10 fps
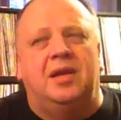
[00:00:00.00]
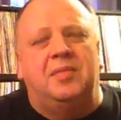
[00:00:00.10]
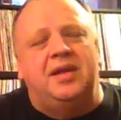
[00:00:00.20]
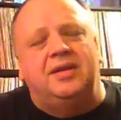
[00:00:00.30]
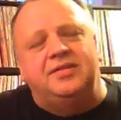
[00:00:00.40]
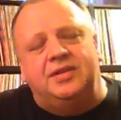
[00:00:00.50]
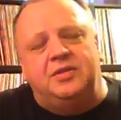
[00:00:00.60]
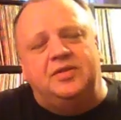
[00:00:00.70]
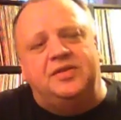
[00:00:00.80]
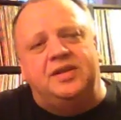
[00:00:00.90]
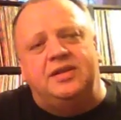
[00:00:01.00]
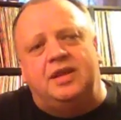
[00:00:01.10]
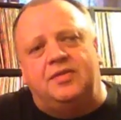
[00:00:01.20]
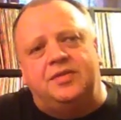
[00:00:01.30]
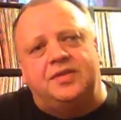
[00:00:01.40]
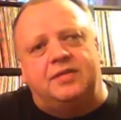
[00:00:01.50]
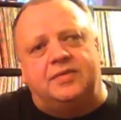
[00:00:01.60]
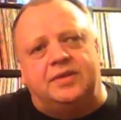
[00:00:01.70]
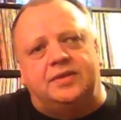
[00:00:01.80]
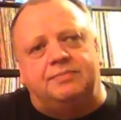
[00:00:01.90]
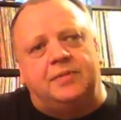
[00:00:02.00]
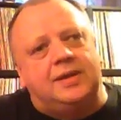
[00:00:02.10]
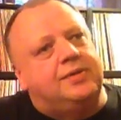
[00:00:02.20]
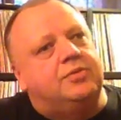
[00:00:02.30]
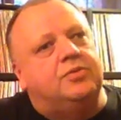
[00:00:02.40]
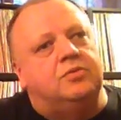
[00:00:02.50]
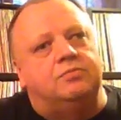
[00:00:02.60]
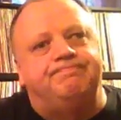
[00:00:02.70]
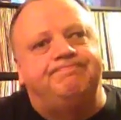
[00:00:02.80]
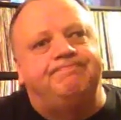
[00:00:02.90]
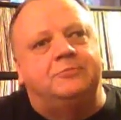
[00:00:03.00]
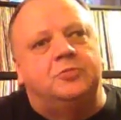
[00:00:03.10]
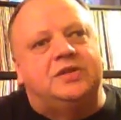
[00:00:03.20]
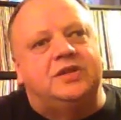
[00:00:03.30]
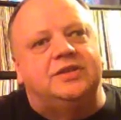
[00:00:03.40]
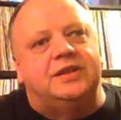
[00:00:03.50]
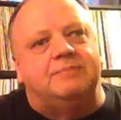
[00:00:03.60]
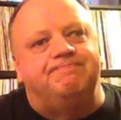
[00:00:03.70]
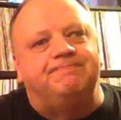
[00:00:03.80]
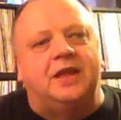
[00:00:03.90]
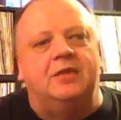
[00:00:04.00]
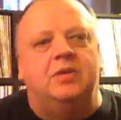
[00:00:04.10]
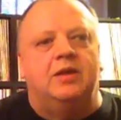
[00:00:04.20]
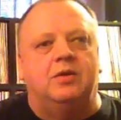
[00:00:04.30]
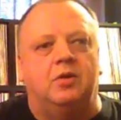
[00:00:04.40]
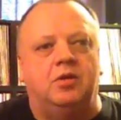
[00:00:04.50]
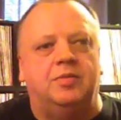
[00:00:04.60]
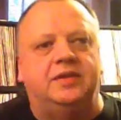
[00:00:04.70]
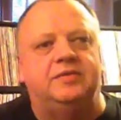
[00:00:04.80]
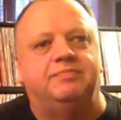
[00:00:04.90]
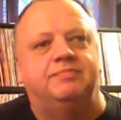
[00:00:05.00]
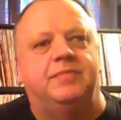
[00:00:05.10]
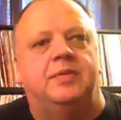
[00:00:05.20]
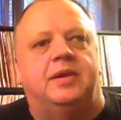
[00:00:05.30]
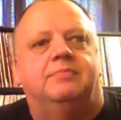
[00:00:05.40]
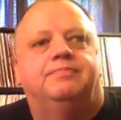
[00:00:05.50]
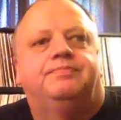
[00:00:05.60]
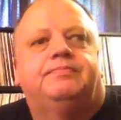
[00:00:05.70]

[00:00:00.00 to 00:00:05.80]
I may actually do the second half of the 70s. I don't know. We shall see. Anyway, all the best. Bye bye.